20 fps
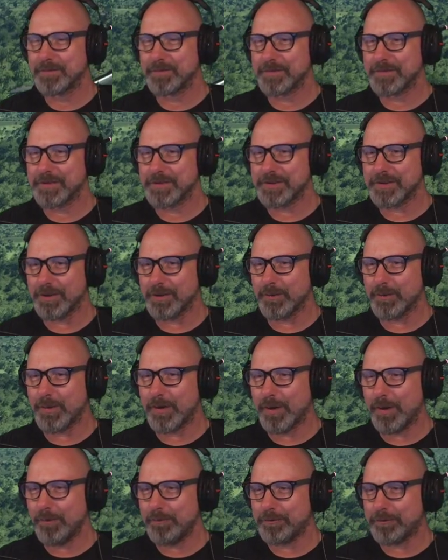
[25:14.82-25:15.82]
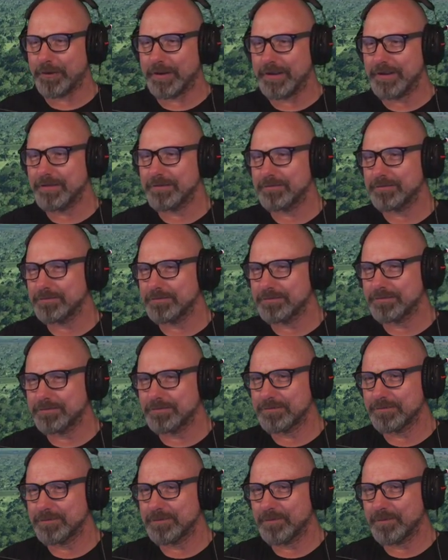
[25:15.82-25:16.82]
So hopefully
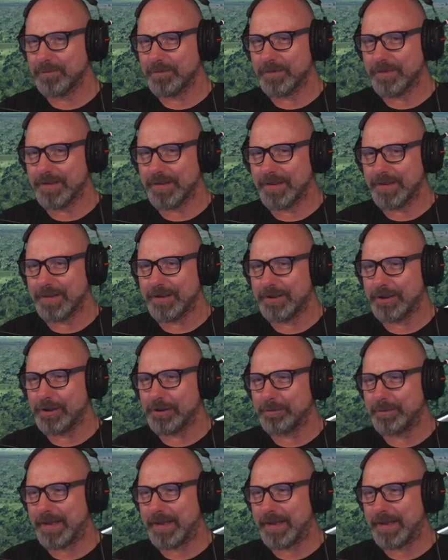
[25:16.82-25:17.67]
you'll